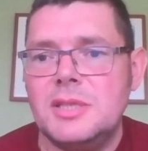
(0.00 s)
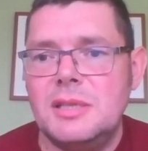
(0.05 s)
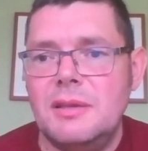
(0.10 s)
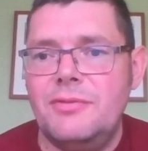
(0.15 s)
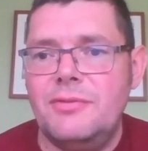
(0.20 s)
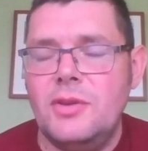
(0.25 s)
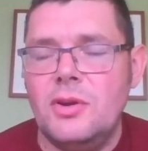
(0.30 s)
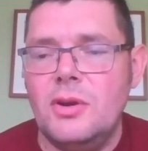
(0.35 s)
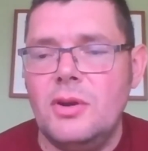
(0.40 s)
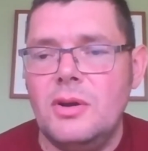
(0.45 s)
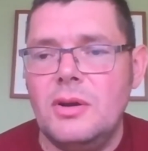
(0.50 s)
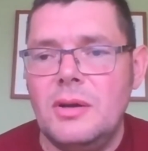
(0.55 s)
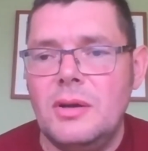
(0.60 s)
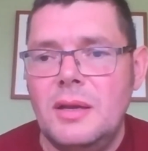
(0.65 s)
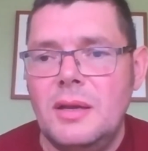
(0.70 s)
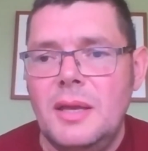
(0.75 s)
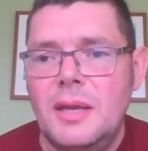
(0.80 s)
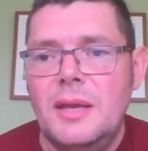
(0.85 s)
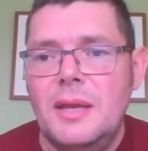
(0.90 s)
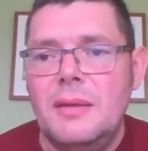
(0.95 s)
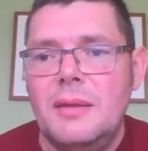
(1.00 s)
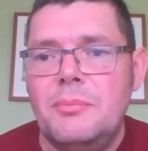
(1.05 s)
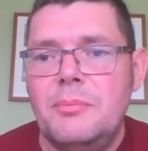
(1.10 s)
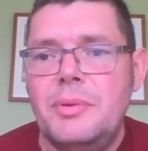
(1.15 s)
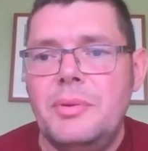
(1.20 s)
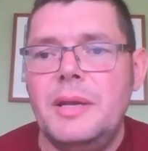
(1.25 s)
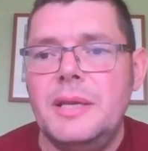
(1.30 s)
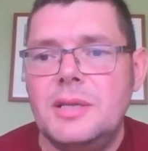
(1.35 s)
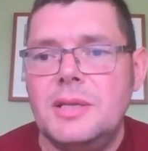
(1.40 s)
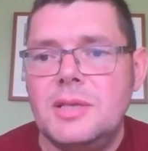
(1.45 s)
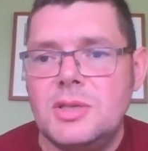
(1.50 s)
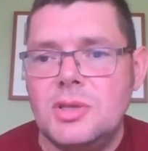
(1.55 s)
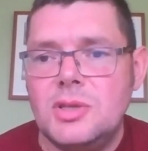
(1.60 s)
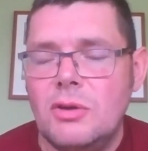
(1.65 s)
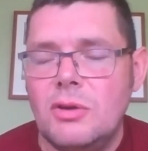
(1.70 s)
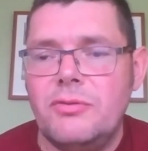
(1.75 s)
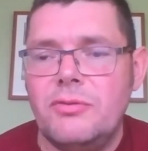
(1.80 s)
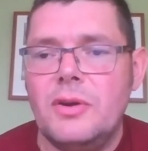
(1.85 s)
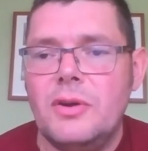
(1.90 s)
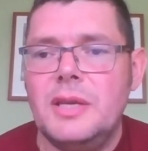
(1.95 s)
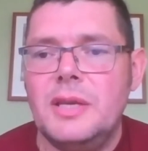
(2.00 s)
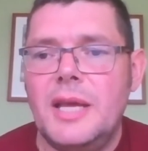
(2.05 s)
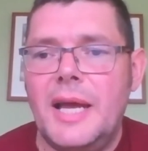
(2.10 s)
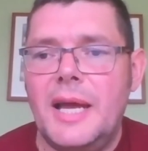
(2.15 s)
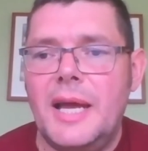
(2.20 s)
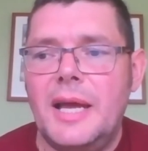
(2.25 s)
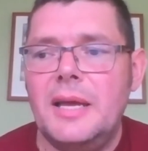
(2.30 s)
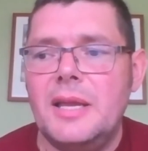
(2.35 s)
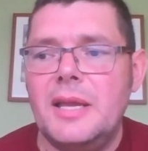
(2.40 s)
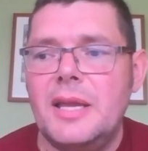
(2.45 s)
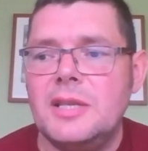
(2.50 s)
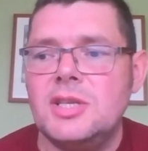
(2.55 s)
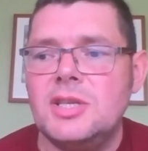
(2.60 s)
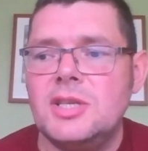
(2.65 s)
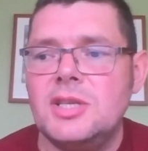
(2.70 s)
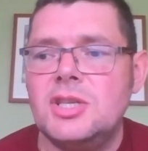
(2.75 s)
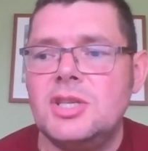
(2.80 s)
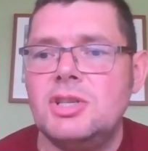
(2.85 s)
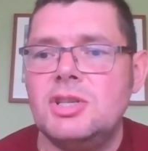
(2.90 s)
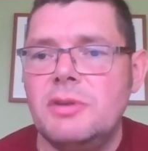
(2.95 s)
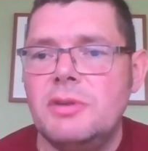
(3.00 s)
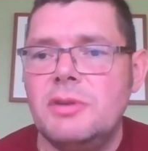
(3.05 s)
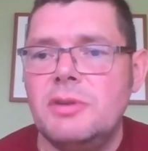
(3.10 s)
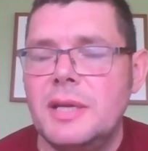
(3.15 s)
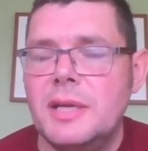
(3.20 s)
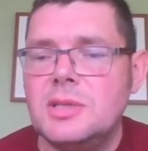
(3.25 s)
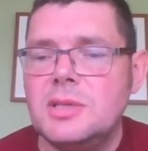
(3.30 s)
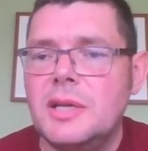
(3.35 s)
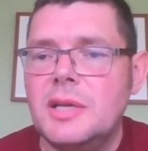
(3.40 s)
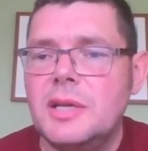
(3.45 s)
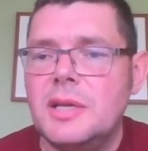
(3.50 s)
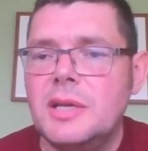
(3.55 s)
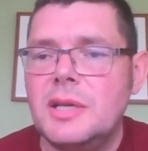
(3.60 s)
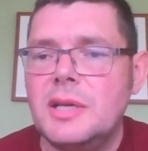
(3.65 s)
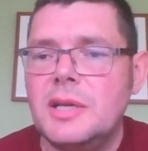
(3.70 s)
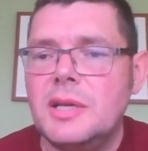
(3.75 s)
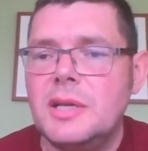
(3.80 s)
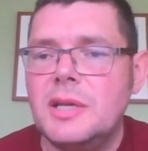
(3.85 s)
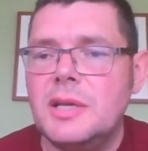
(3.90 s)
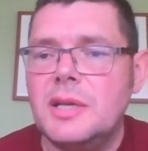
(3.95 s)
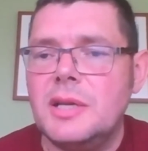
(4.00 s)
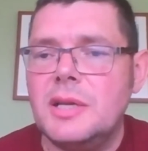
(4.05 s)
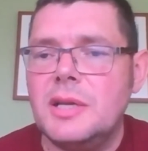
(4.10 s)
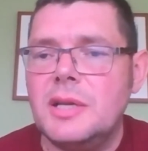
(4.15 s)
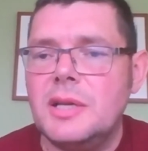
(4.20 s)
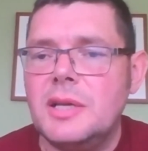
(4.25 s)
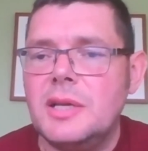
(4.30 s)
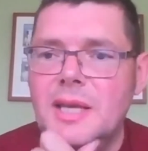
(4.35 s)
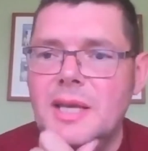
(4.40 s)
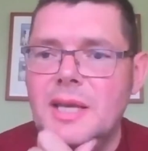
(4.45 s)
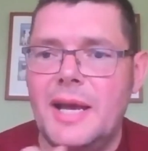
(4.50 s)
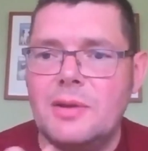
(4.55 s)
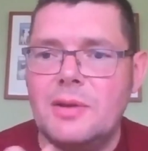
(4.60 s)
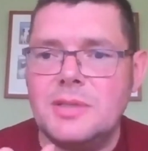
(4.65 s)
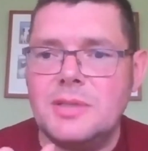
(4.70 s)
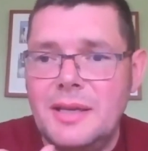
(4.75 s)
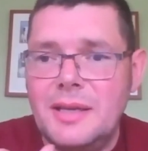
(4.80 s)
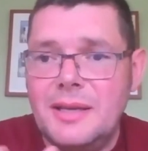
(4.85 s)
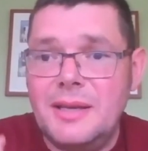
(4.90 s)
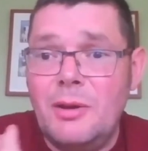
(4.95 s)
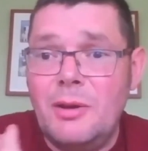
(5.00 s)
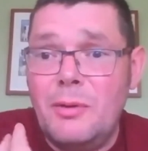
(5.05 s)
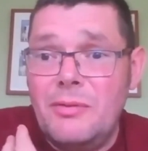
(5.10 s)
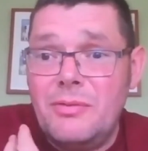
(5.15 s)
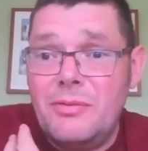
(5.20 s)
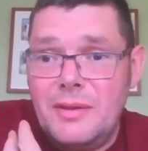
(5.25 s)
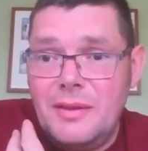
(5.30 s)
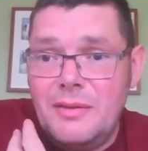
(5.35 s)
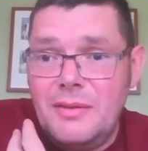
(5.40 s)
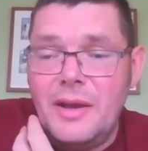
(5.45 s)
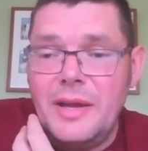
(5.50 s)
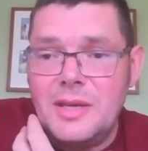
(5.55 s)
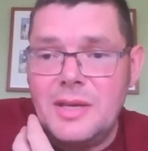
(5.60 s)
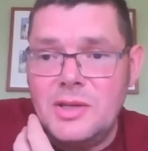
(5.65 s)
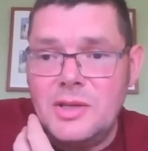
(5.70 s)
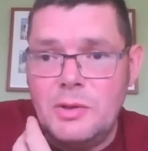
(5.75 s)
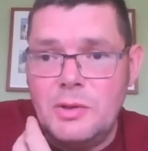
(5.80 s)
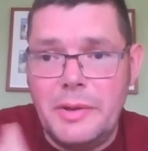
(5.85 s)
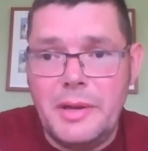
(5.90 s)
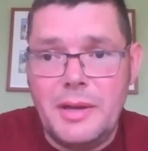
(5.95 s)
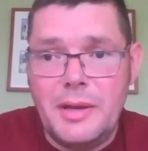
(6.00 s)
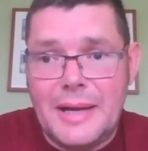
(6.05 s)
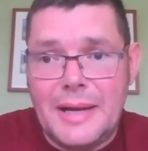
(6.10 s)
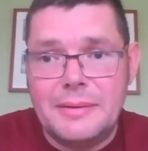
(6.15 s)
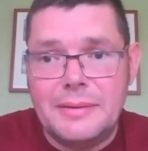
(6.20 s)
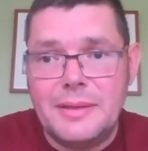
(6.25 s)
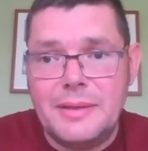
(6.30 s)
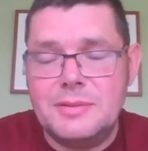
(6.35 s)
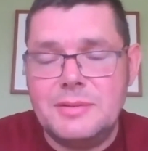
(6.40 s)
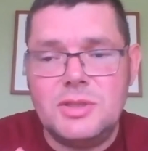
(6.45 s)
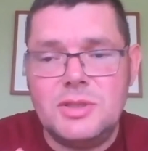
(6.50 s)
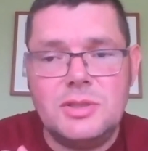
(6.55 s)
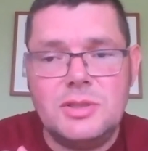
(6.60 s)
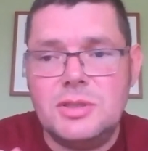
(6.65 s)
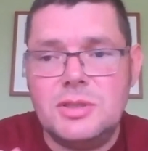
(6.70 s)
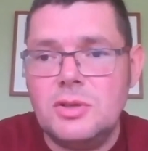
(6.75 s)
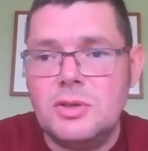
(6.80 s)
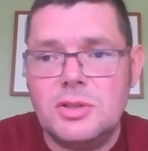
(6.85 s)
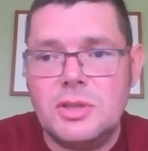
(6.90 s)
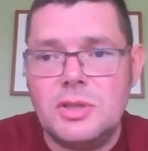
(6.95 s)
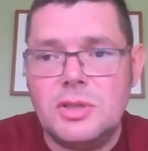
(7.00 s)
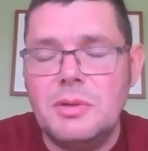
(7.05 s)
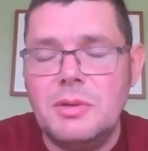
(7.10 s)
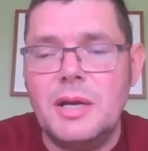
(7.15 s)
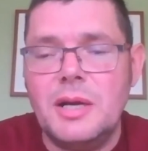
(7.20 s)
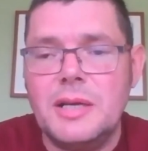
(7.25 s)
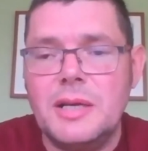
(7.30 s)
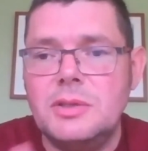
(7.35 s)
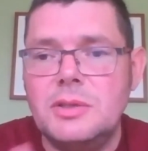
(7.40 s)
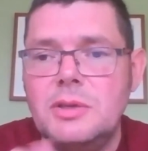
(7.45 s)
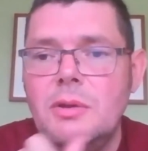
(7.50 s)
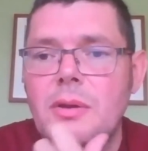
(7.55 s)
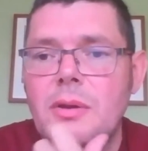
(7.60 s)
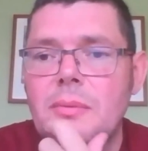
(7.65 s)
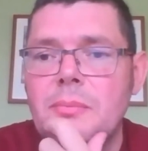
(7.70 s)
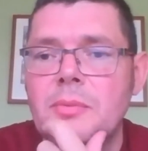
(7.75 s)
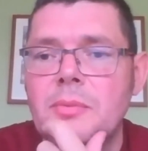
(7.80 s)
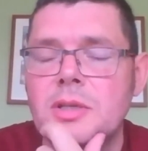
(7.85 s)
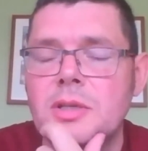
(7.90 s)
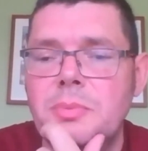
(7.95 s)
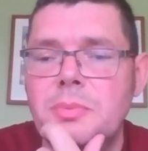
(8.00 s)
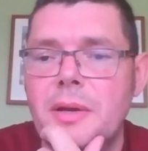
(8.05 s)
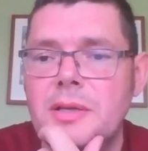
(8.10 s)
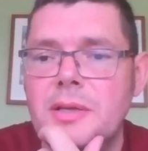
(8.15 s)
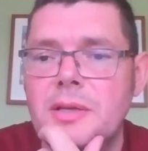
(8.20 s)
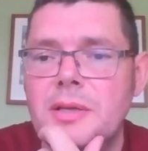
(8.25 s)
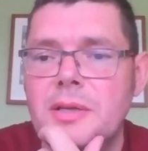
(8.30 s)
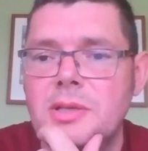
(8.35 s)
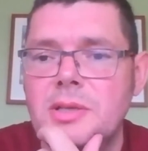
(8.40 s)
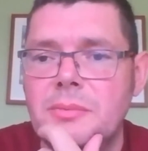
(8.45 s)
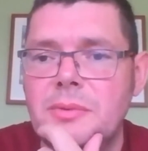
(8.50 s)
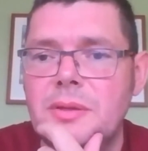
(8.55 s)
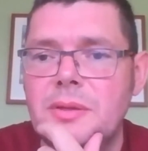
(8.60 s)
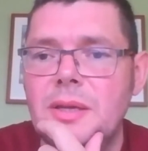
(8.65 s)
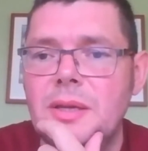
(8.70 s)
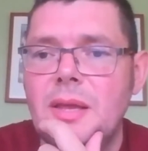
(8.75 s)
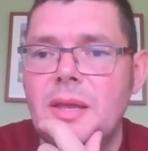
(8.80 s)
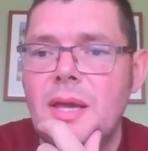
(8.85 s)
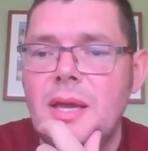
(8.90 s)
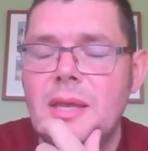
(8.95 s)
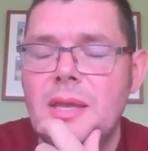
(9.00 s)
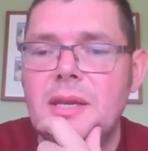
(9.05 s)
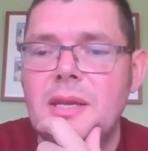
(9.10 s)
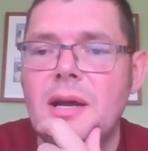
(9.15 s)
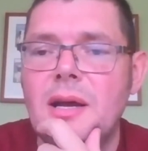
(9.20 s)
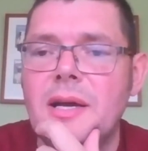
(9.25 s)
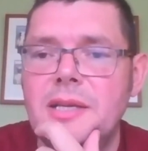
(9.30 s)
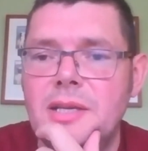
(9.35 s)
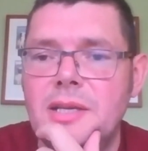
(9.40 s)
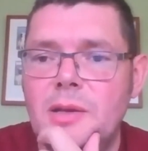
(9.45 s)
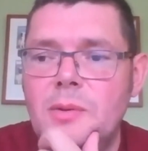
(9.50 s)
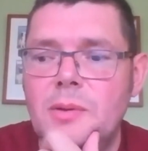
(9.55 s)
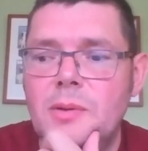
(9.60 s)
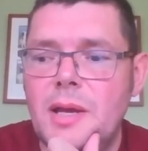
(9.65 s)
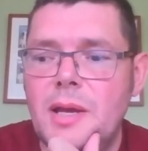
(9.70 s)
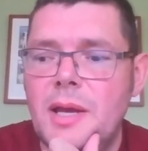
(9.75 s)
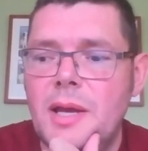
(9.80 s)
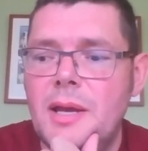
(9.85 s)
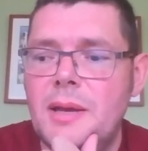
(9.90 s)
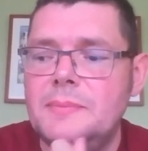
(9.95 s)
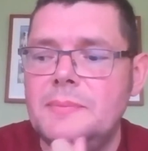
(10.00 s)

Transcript: Plus, if you're pretty tough on and strict on how you look after the cows, like, you know, if I can do it, I'm sure some guys can do a much better job than I do.